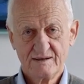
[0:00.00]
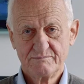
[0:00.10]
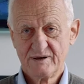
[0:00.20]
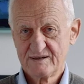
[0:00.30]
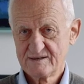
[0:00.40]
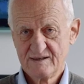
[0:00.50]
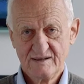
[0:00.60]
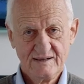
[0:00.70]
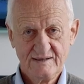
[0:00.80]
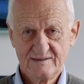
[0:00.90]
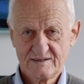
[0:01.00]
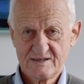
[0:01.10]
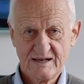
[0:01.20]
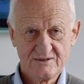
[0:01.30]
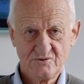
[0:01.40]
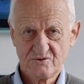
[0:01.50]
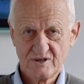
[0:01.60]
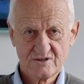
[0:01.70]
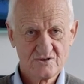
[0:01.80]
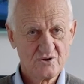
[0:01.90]
but in the chart you
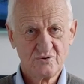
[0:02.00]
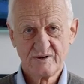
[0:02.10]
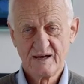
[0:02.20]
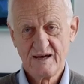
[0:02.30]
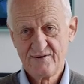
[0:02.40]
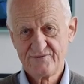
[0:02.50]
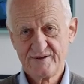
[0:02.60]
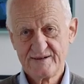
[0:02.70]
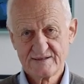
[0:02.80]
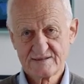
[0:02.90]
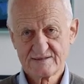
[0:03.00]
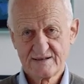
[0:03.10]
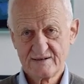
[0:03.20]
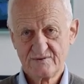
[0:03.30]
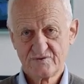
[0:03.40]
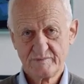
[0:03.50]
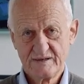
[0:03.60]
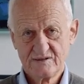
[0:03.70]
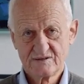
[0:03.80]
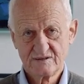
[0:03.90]
just don't have the necessary
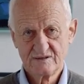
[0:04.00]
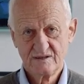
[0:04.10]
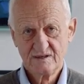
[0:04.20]
information.